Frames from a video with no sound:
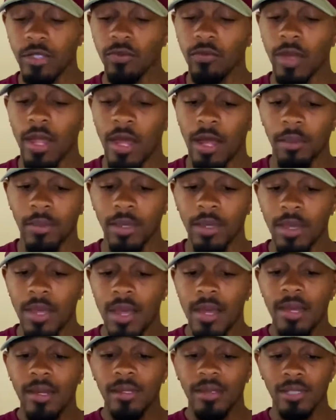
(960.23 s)
lineman.
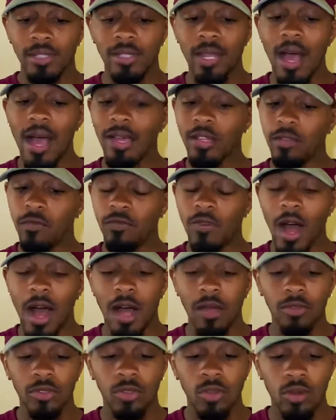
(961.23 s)
This guy's a
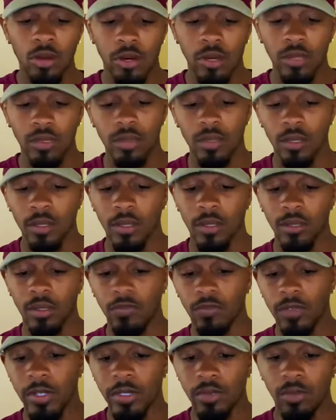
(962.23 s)
5-star
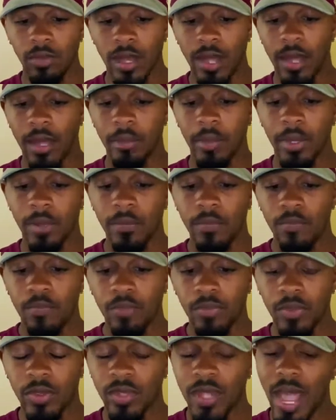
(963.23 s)
defensive lineman,
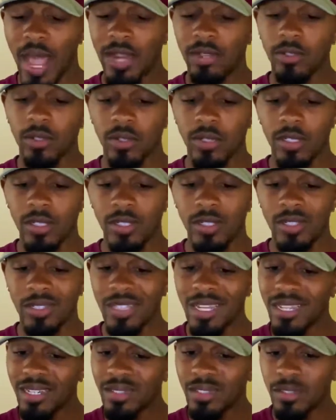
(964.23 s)
nationally
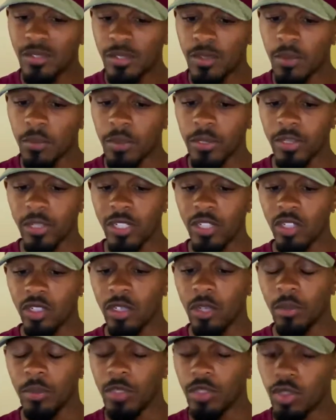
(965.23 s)
6, position
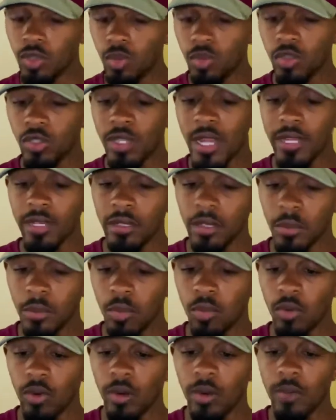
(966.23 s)
number 2, state number
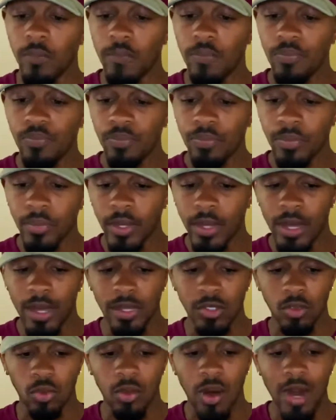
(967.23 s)
1.
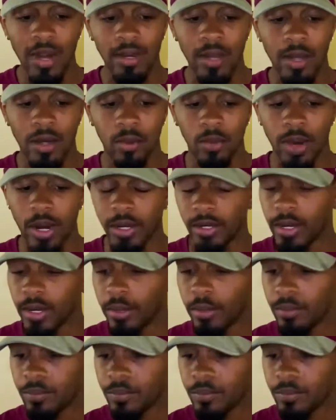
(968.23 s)
As of right now,